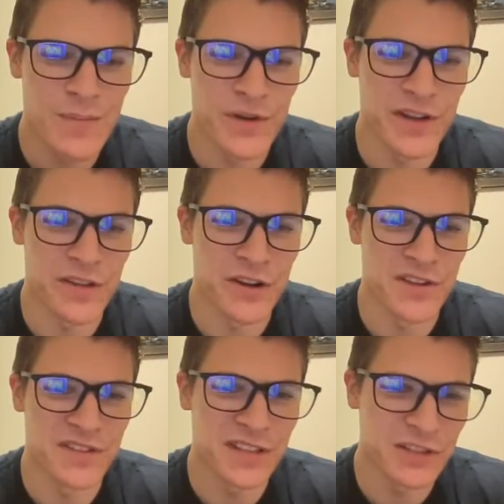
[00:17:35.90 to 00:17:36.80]
But another
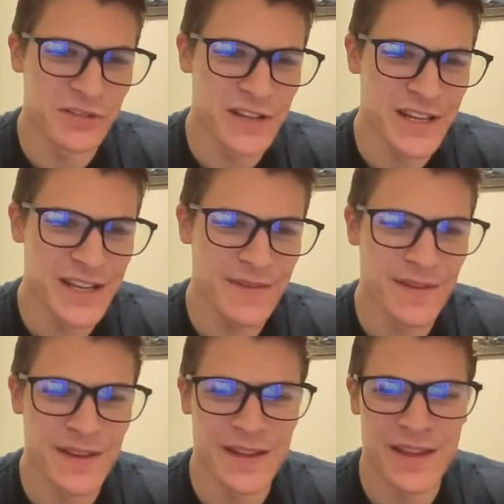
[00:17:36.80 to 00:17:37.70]

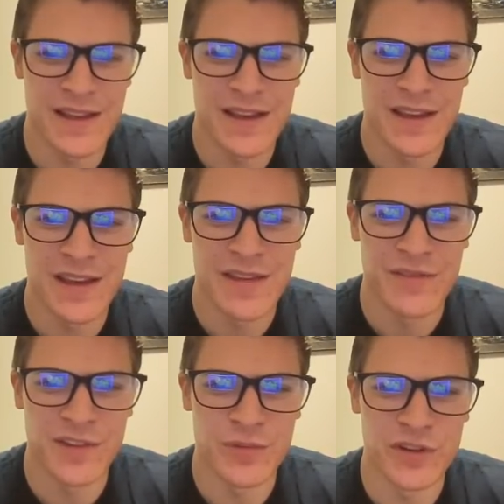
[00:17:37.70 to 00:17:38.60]
artillery.
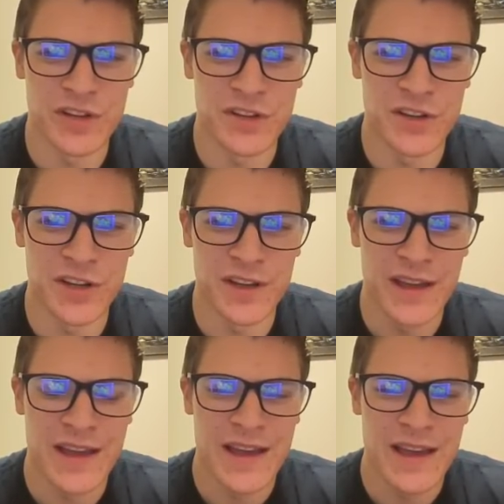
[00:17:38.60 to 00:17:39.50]
Feeling pretty good.
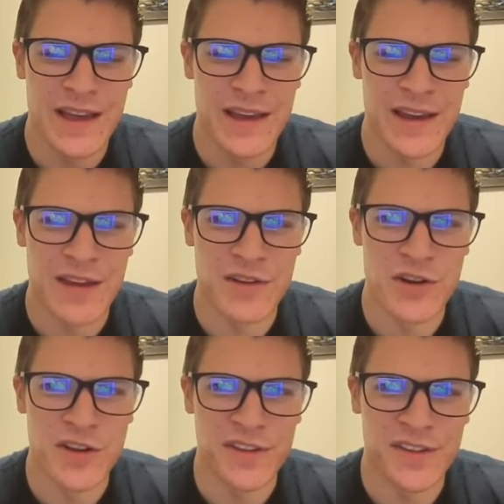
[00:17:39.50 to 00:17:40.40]
Now
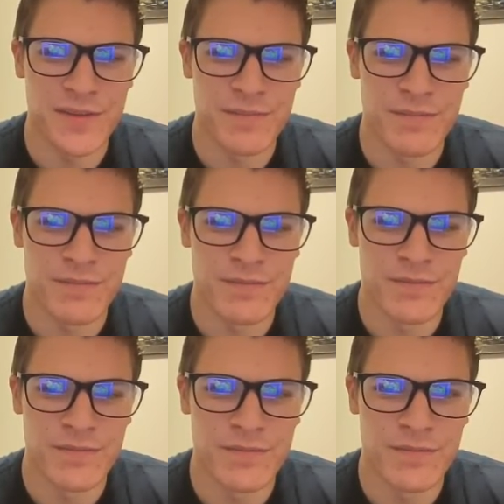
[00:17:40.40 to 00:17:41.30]
notice,
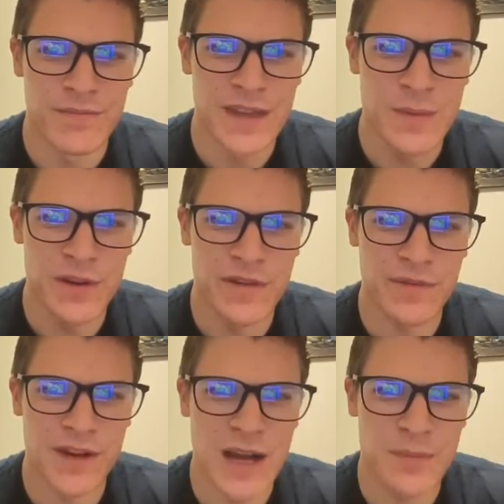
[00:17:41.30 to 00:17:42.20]
he built a
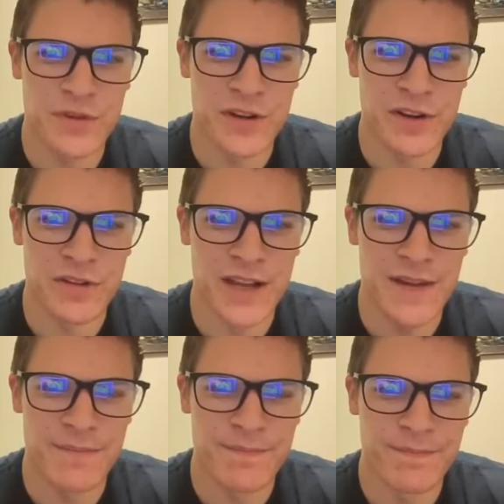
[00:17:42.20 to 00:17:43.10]
copter here,
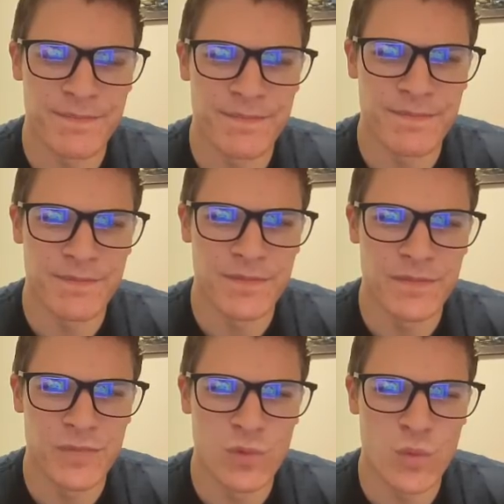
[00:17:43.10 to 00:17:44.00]
right?
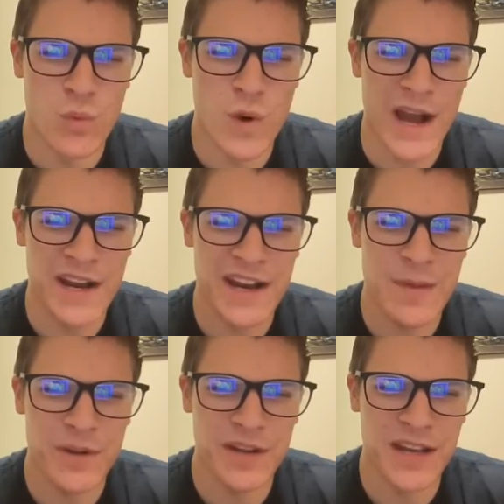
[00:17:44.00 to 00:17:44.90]
Why didn't
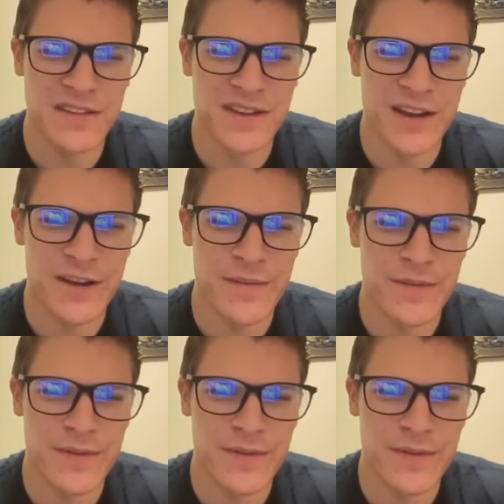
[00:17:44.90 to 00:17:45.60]
I build an anti-air?